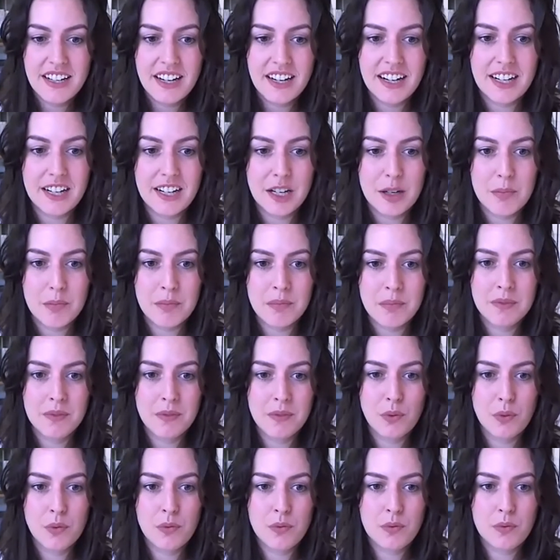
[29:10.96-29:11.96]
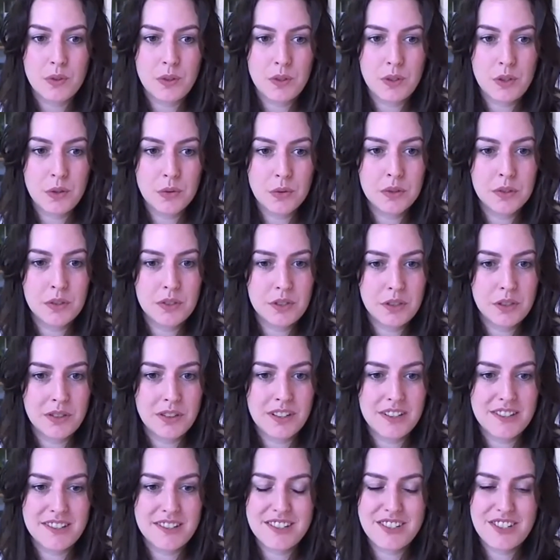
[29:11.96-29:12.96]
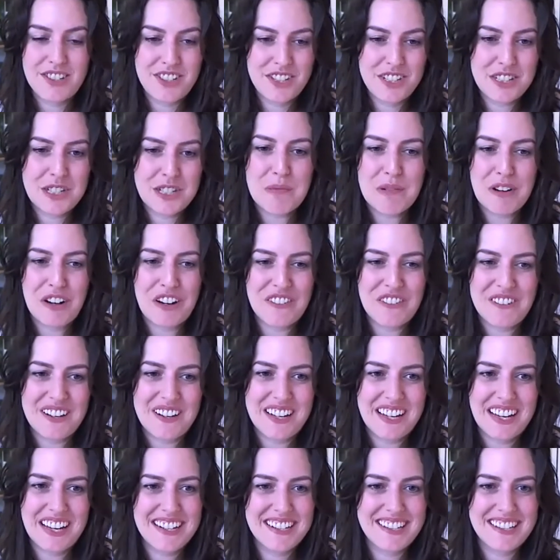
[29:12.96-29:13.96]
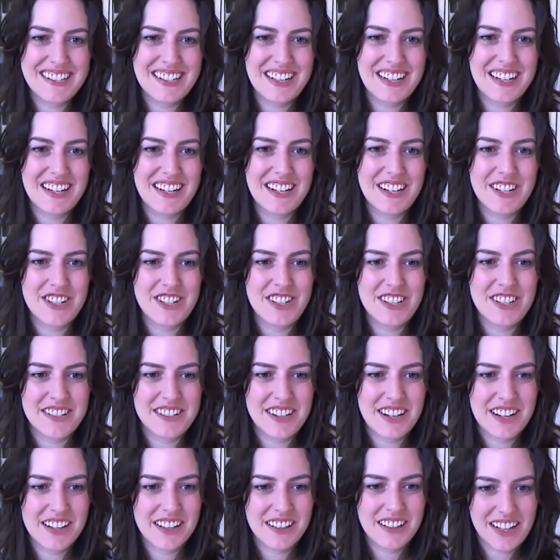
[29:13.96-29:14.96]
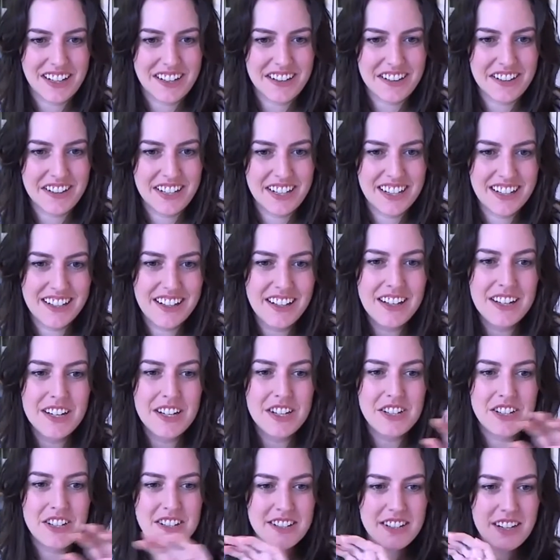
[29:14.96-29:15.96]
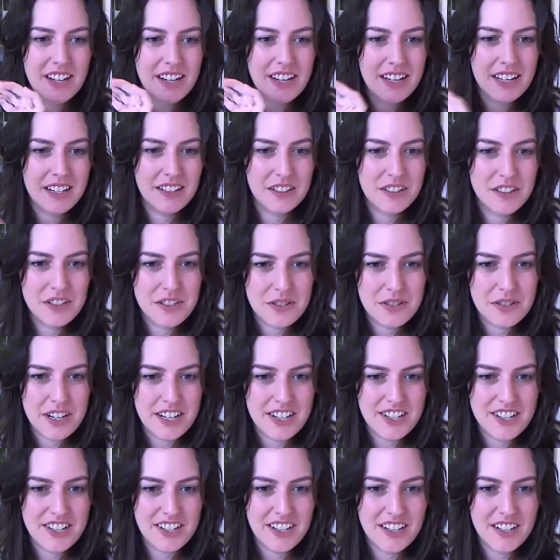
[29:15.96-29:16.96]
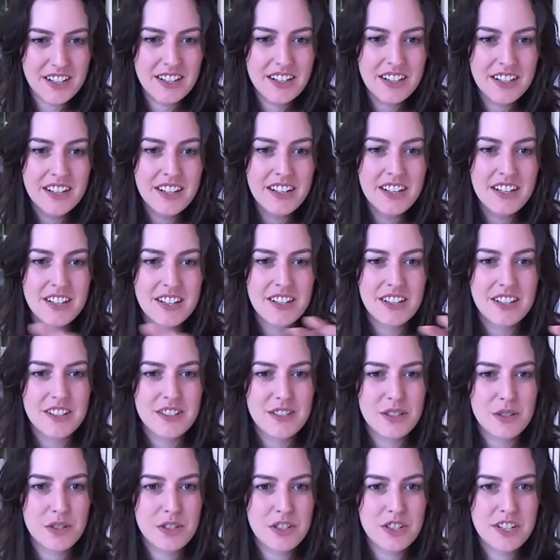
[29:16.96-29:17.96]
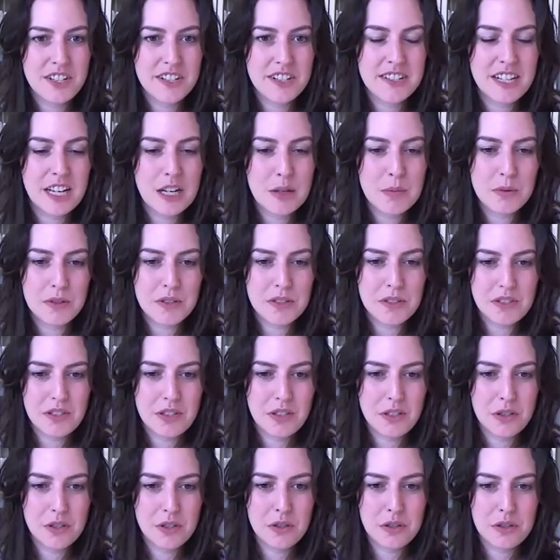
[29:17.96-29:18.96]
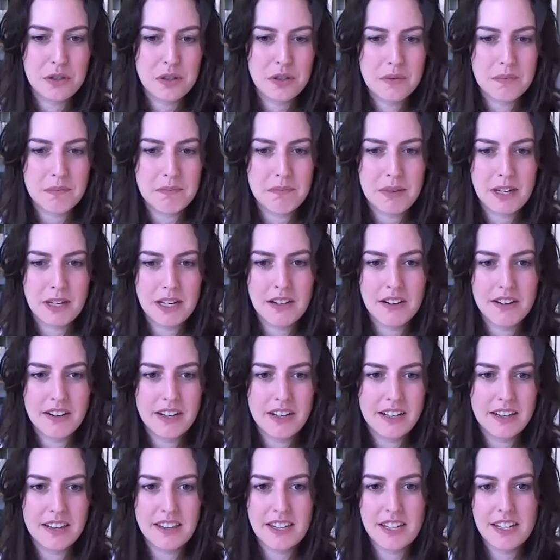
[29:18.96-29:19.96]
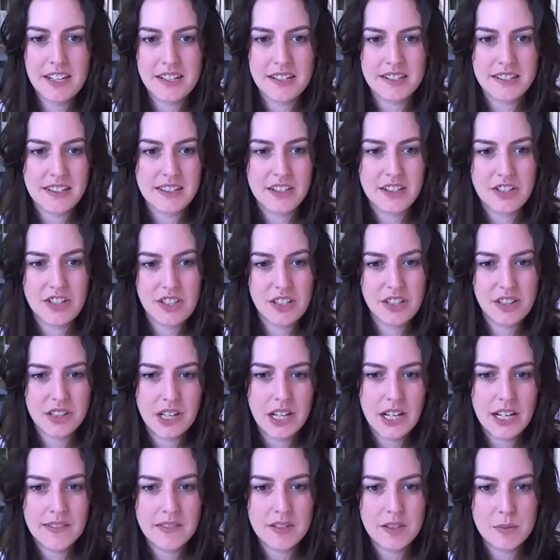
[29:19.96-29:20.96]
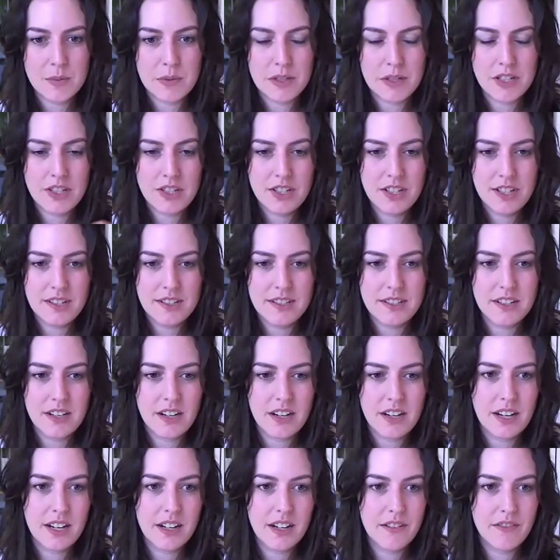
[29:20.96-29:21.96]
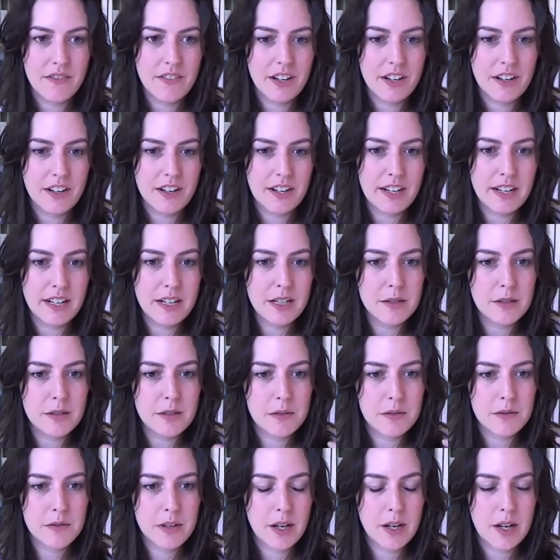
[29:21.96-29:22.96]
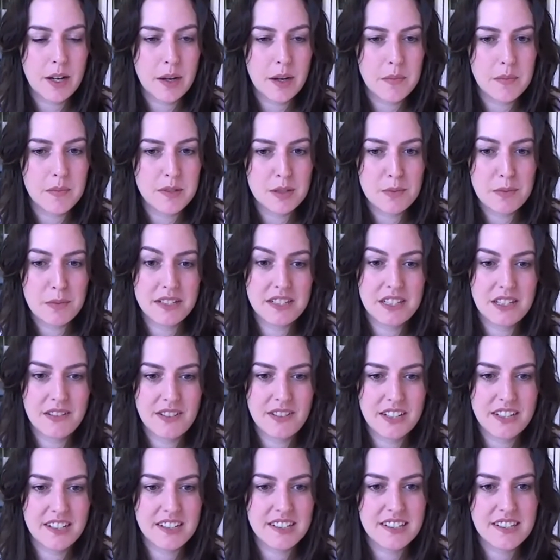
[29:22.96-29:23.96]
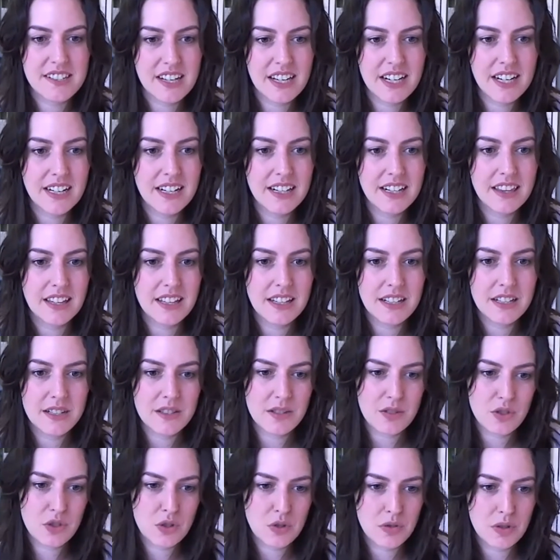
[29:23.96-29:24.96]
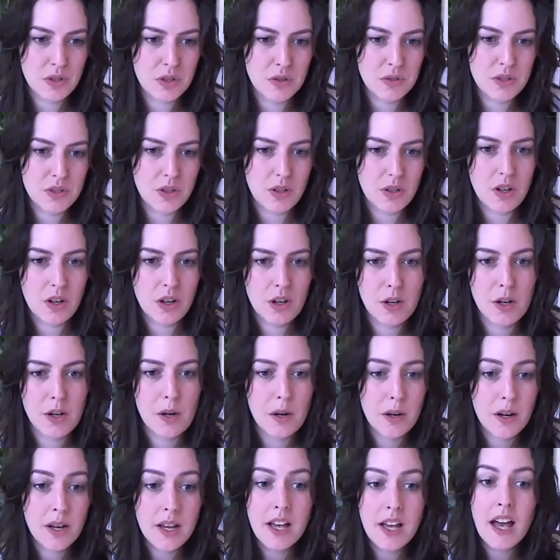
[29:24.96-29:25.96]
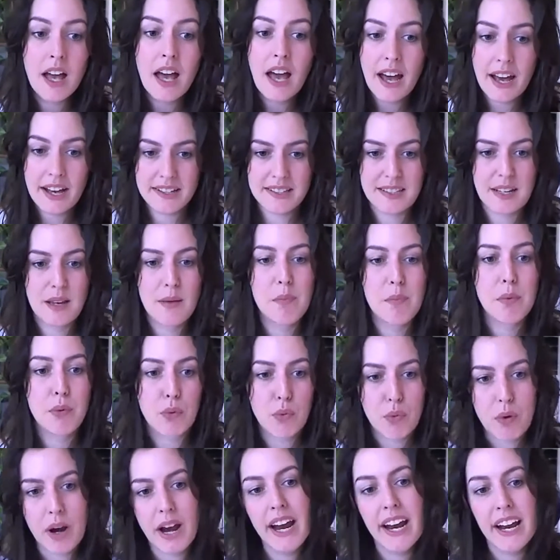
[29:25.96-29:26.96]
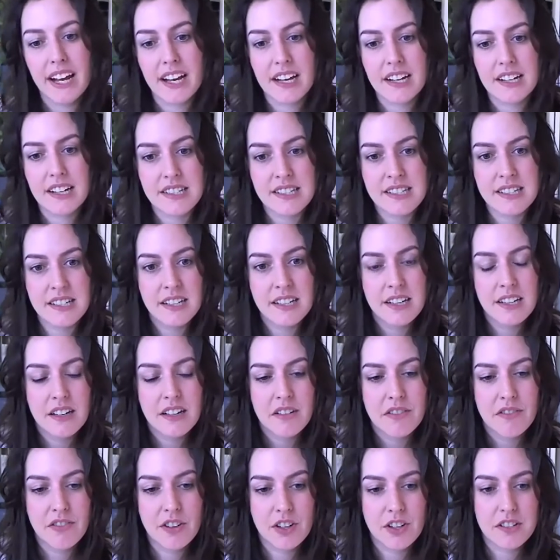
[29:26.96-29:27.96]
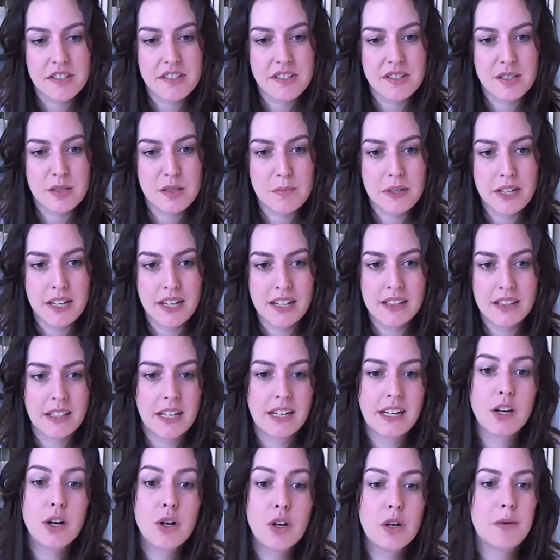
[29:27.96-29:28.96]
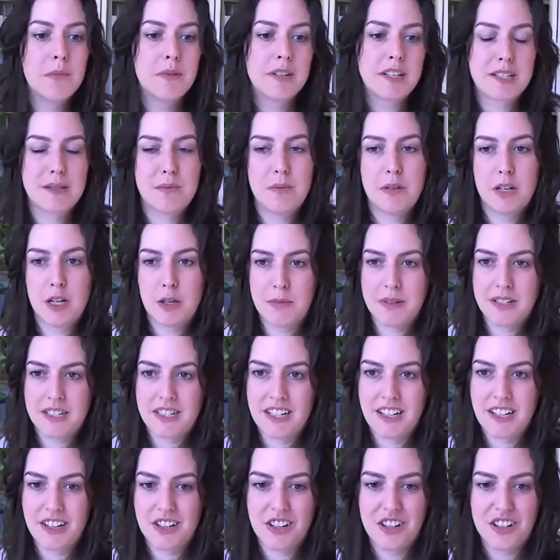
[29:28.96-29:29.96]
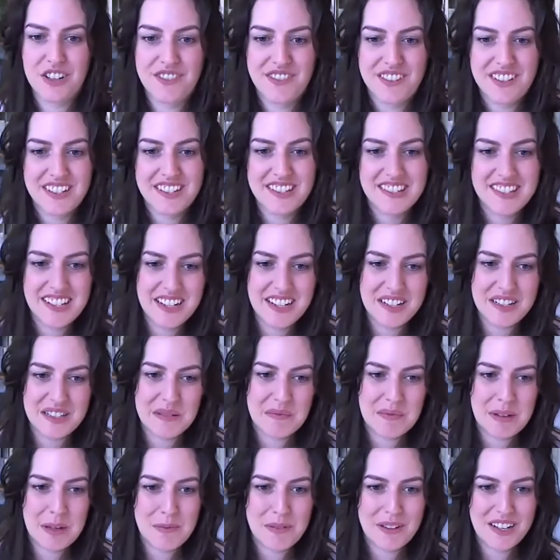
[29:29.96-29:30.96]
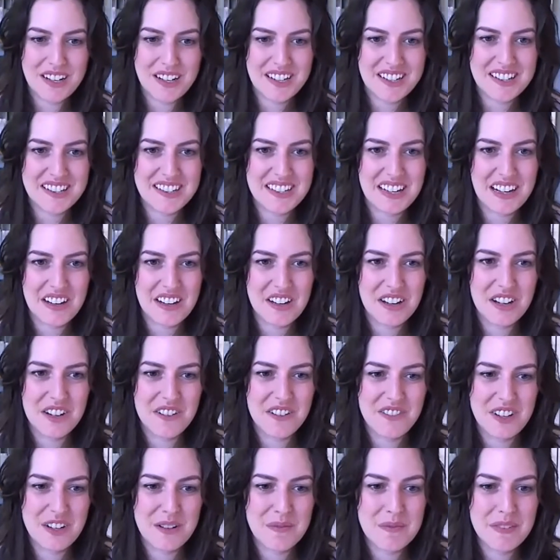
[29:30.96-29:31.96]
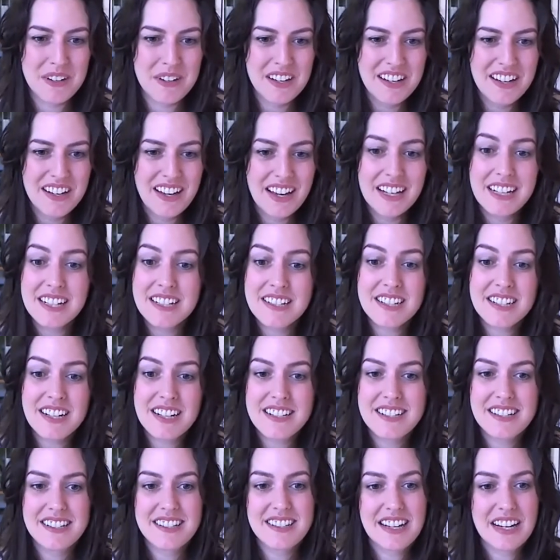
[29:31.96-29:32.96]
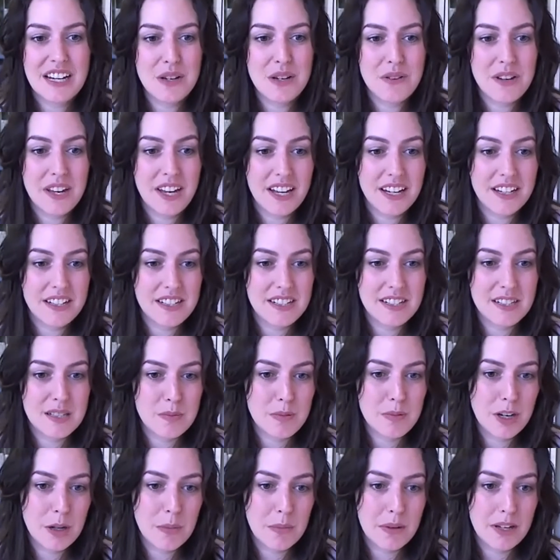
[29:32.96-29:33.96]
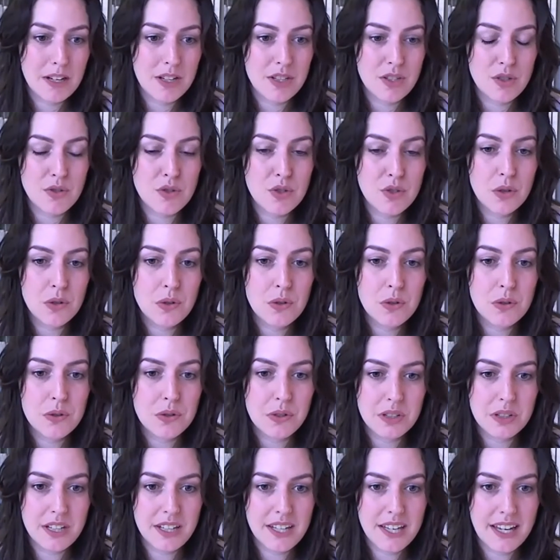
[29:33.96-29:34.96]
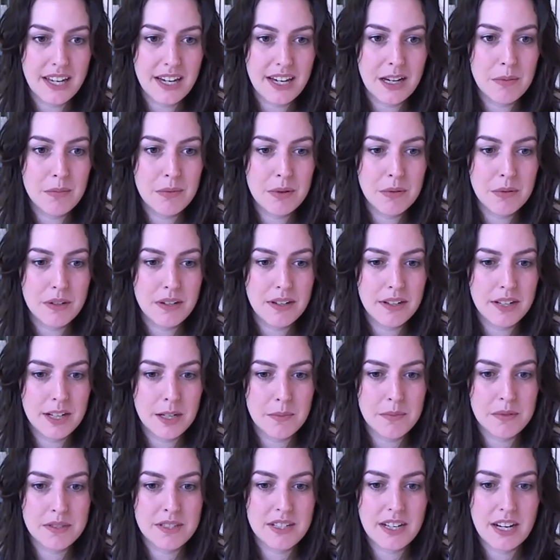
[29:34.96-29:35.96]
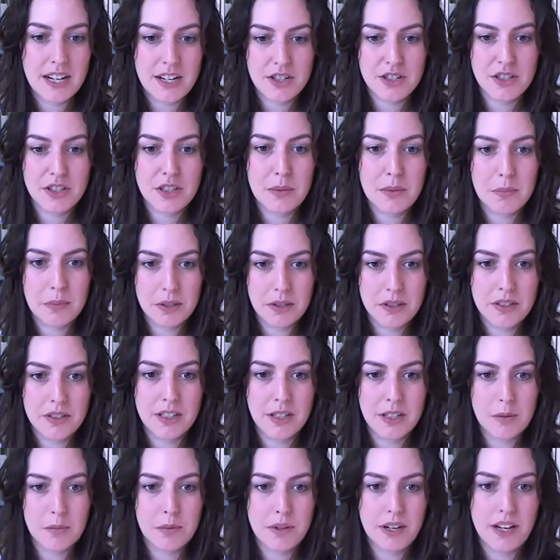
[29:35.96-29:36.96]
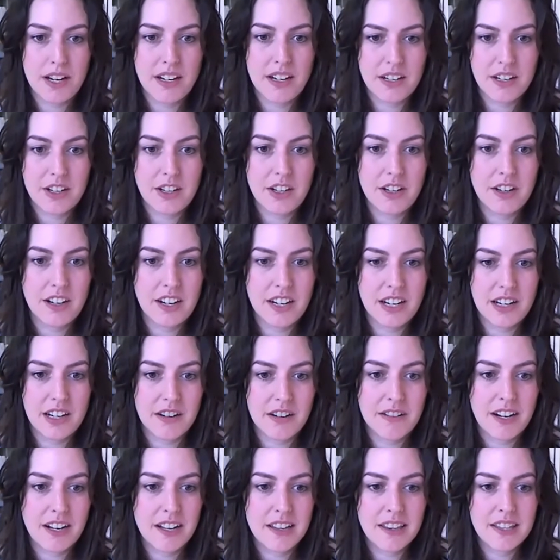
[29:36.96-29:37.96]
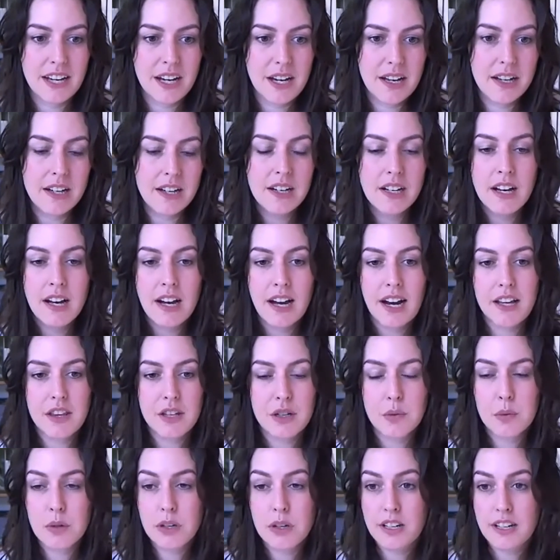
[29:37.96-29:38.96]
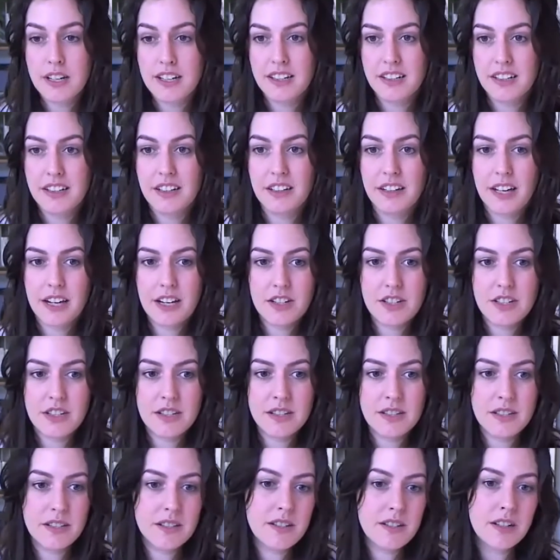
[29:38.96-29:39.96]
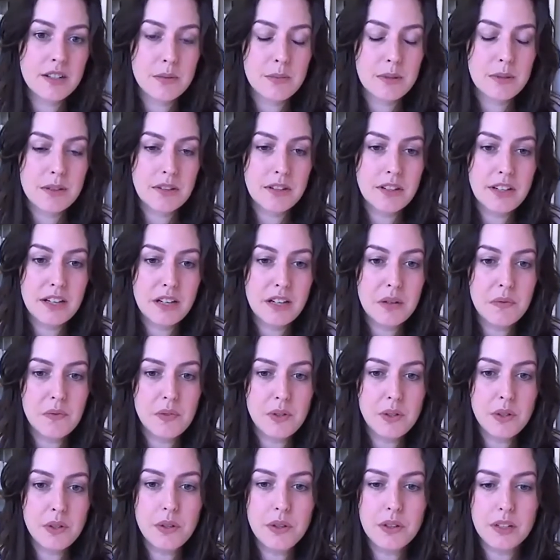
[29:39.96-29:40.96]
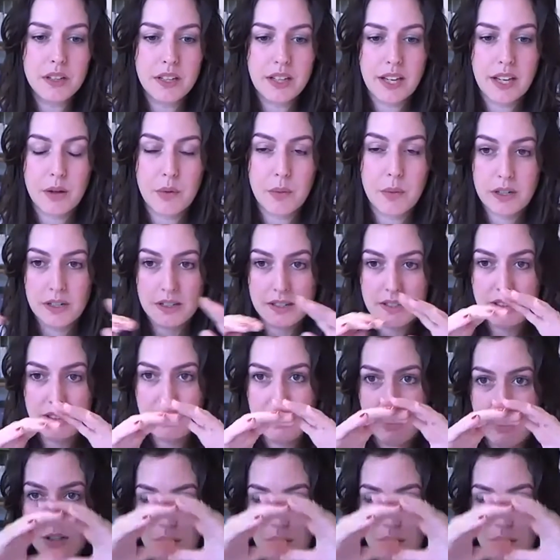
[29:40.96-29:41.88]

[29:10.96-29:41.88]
um, you will notice she's a perfect case study because she's got lettering, she's got illustration. So she's able to marry things that she loves, but she's got a very um, specific aesthetic that is true to her as a brand, versus being like, oh, I'm experimenting in all of these things and maybe I can sell all of them. And it's yeah. not to say you can't experiment, because you totally can. But when it comes to actually building a brand and curating around that, either working in collections is going to be really helpful, like where, you